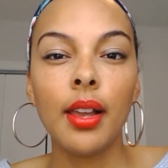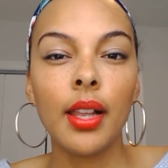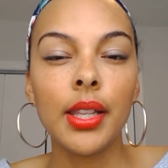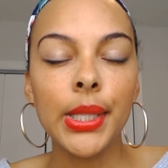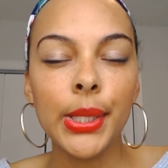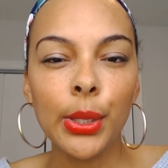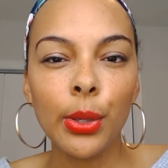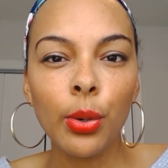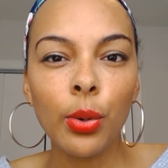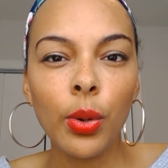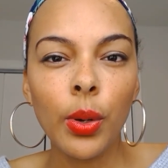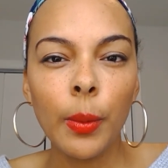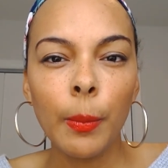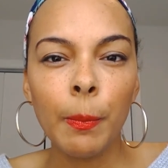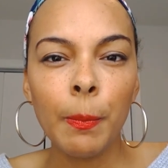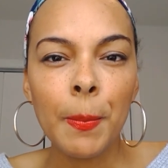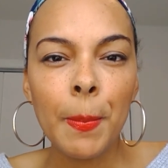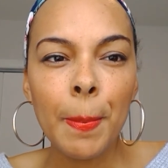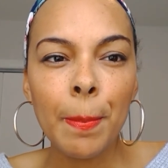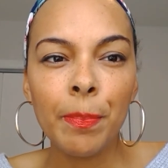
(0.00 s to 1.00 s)
And so
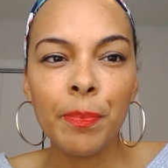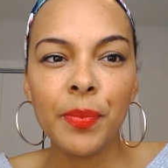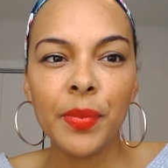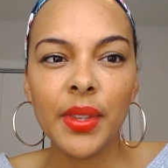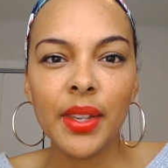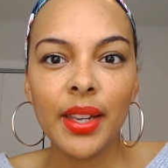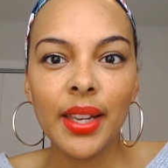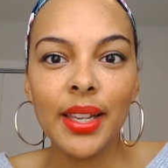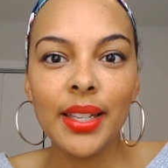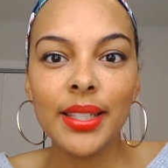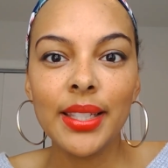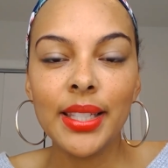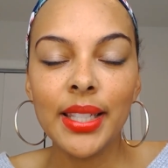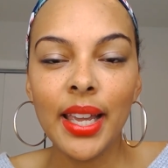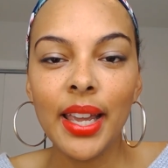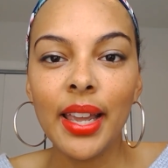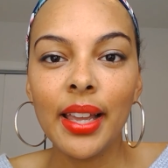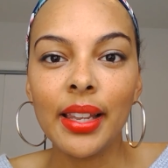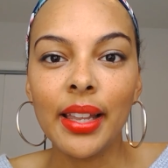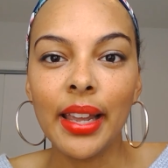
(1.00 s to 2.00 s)
he's
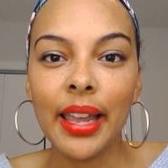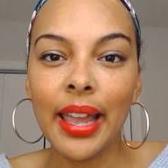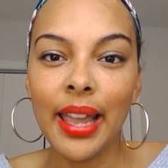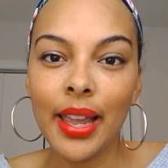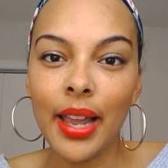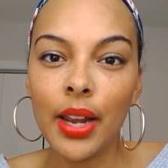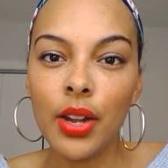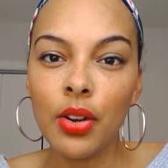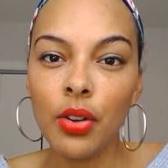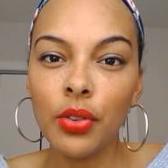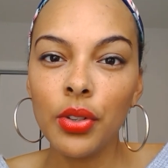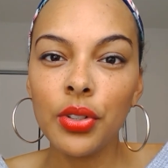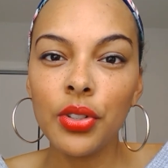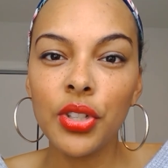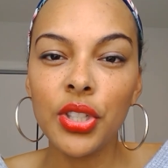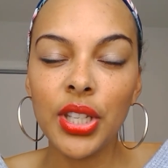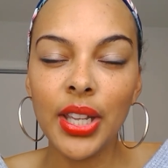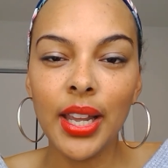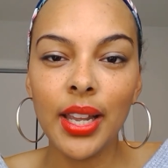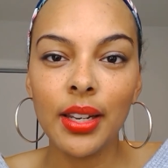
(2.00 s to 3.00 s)
saying, like, hey, I know you're
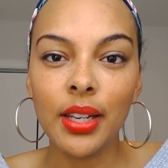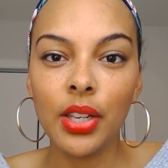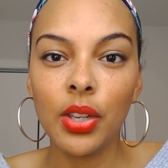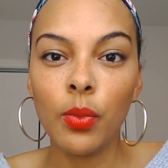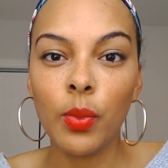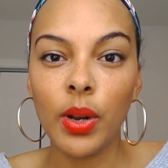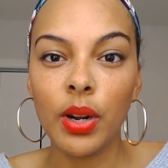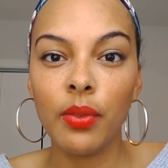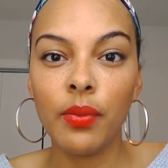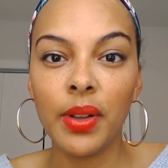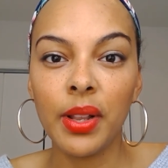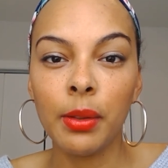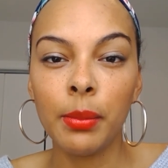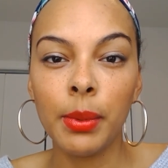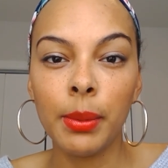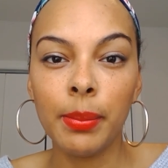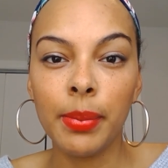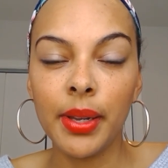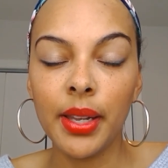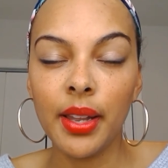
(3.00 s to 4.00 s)
saying that you want to follow
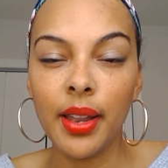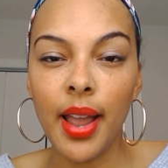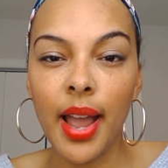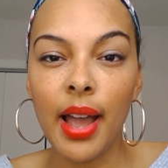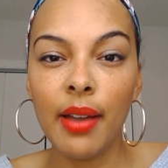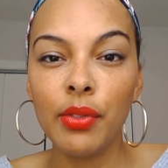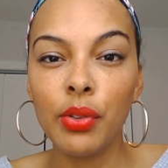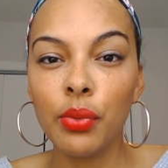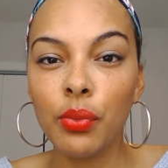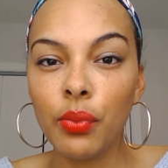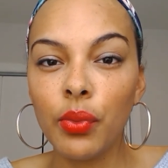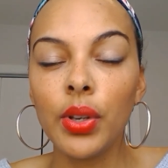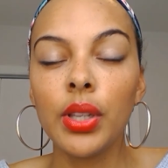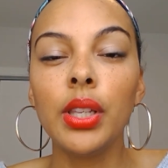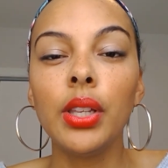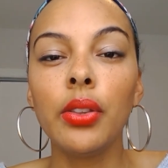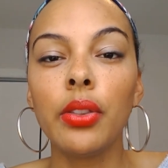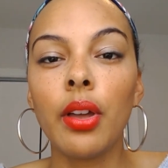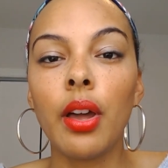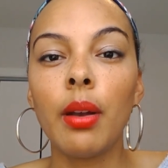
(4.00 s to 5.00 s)
me, but have you
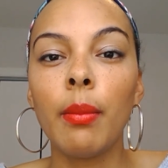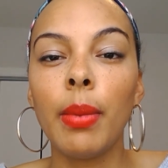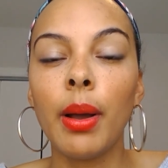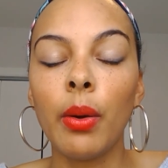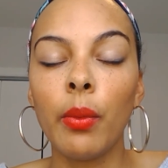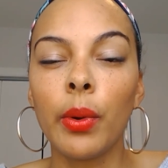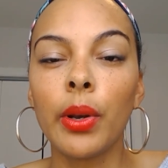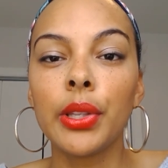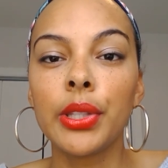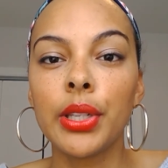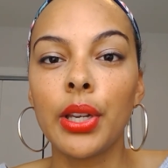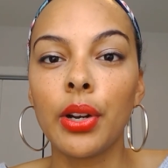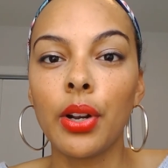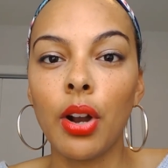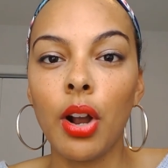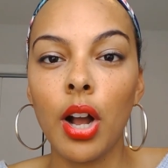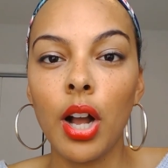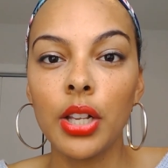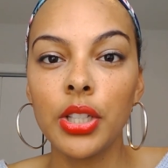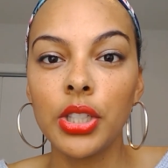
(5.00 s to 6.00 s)
really thought about what it's going
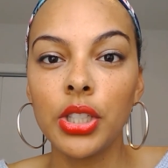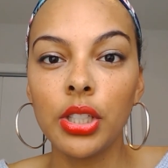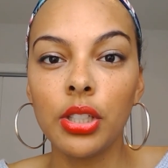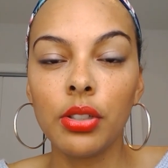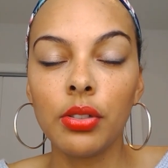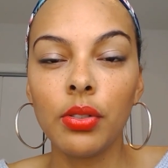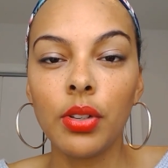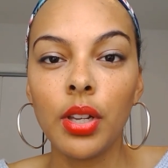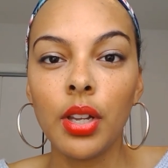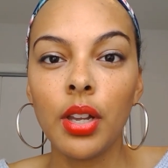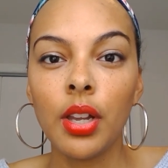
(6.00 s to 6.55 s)
to cost you?